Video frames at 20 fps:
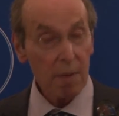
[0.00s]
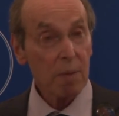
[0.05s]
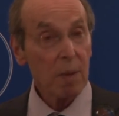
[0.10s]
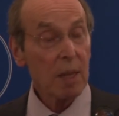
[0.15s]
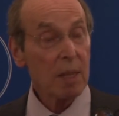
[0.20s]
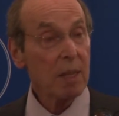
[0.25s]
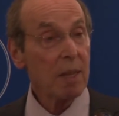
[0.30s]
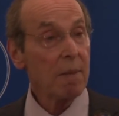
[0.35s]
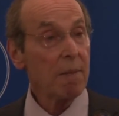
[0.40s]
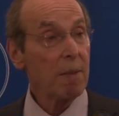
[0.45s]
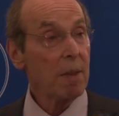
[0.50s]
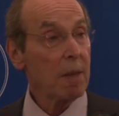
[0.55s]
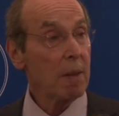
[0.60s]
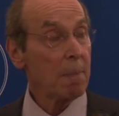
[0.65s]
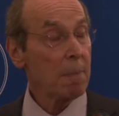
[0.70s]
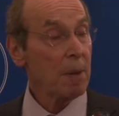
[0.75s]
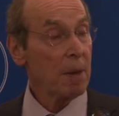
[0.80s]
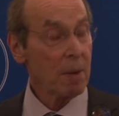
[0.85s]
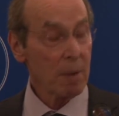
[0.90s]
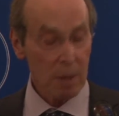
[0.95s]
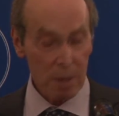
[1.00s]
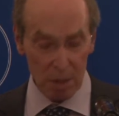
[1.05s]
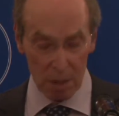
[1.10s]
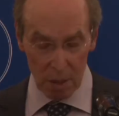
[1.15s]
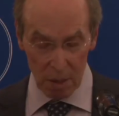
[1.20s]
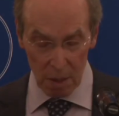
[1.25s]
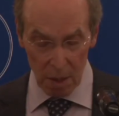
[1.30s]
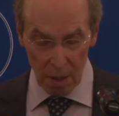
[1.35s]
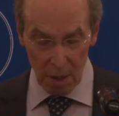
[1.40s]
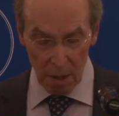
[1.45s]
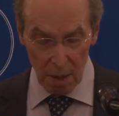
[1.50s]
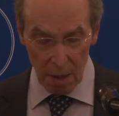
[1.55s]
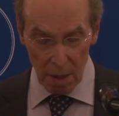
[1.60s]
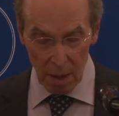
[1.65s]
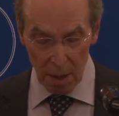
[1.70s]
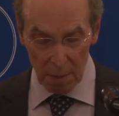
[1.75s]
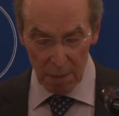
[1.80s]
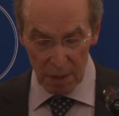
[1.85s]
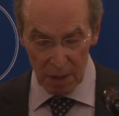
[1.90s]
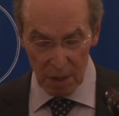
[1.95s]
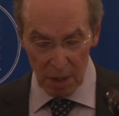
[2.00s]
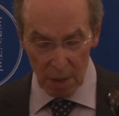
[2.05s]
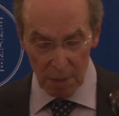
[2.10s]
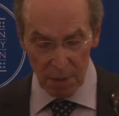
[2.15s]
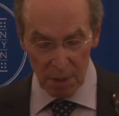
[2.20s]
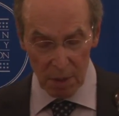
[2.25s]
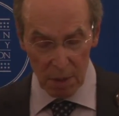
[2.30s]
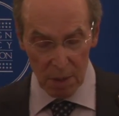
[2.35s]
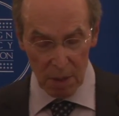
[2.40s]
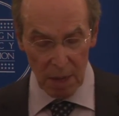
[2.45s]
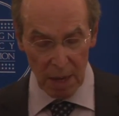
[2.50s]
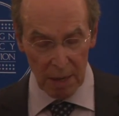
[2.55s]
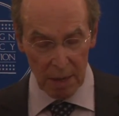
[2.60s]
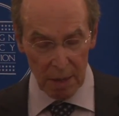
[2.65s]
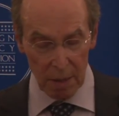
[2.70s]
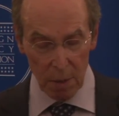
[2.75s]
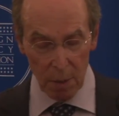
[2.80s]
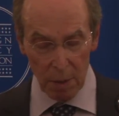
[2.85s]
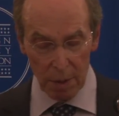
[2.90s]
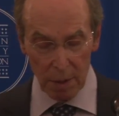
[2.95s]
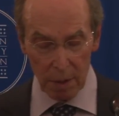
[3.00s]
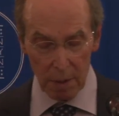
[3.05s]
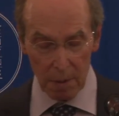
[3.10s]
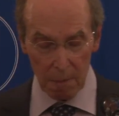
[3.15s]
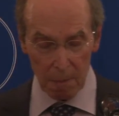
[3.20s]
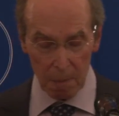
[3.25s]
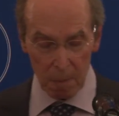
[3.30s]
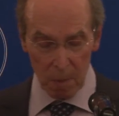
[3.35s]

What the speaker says: They give the appearance of a self-sustaining order,